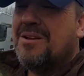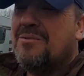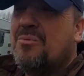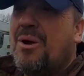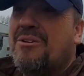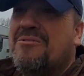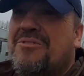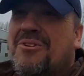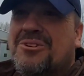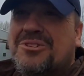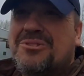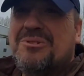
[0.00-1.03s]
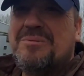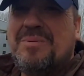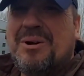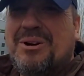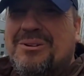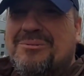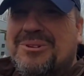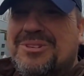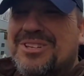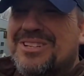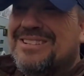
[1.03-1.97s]
Wareham Forest Touring Park
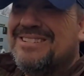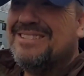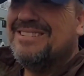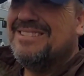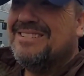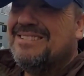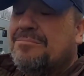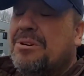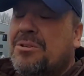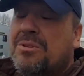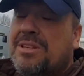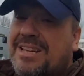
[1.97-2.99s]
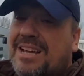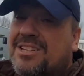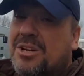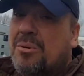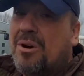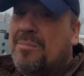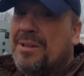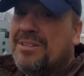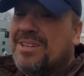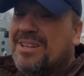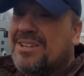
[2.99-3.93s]
it's actually quite a
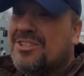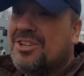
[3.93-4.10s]
bit